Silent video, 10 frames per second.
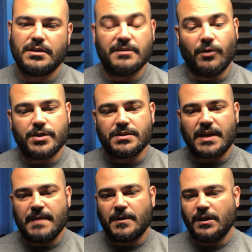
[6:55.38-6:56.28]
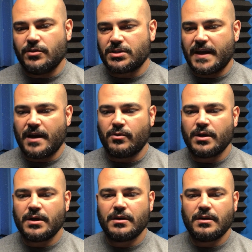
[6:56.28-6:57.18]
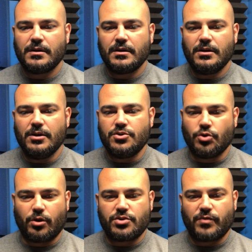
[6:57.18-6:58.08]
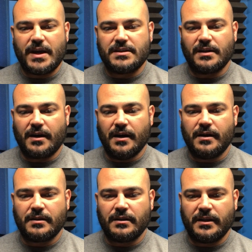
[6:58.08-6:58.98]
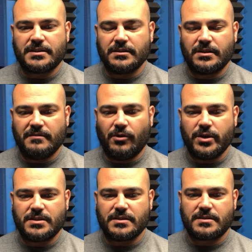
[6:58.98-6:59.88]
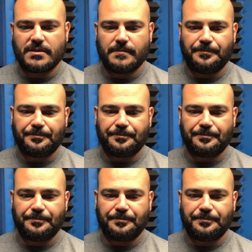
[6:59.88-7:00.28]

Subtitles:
The voices came close now. George raised the gun and listened to the voices.